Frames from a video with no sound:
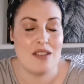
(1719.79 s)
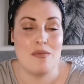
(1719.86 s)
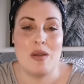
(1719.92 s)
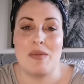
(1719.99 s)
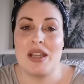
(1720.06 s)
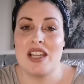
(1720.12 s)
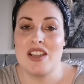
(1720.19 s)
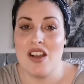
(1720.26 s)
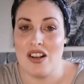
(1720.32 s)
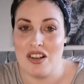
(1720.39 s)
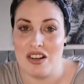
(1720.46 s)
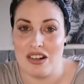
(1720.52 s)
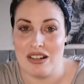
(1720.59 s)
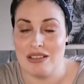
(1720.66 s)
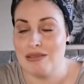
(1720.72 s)
maybe a
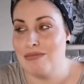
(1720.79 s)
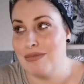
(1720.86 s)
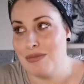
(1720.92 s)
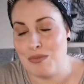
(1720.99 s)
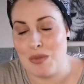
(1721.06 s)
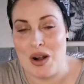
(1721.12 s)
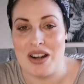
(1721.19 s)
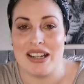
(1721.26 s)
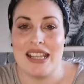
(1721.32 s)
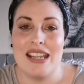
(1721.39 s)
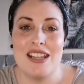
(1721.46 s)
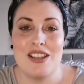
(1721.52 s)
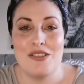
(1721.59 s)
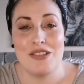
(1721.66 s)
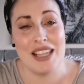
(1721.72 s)
younger market,
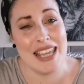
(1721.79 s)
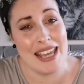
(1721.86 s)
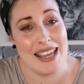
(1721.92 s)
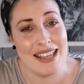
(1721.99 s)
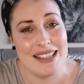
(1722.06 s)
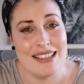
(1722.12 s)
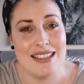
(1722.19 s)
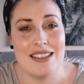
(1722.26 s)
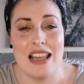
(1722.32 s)
you know, kids.